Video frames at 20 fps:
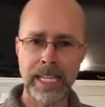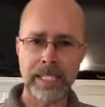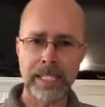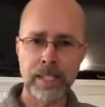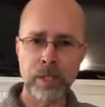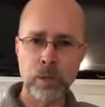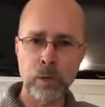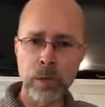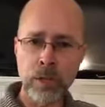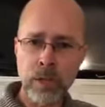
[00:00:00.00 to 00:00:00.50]
he
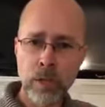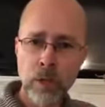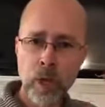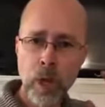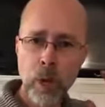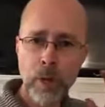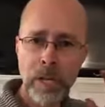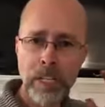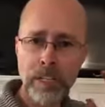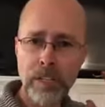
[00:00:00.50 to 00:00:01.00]
says, When you
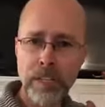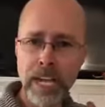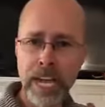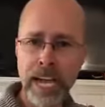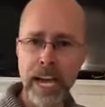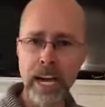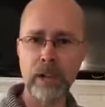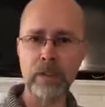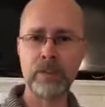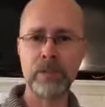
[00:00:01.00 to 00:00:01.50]
go into the
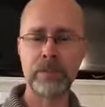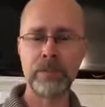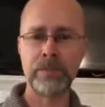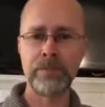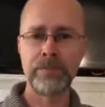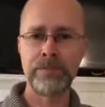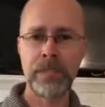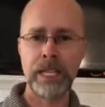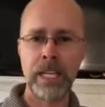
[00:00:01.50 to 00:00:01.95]
house,